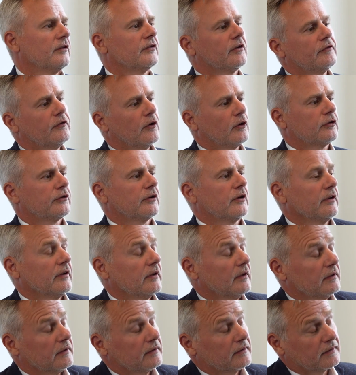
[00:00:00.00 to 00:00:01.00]
So focusing on
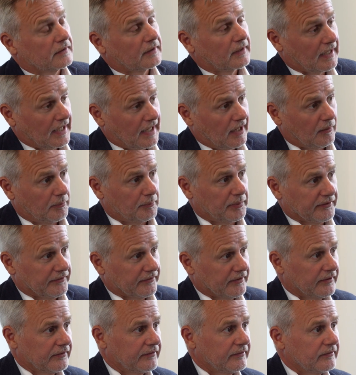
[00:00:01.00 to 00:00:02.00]
the cloud
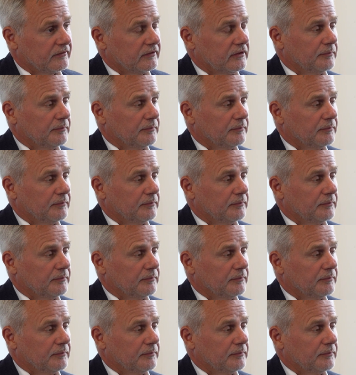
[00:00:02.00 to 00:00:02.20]
business,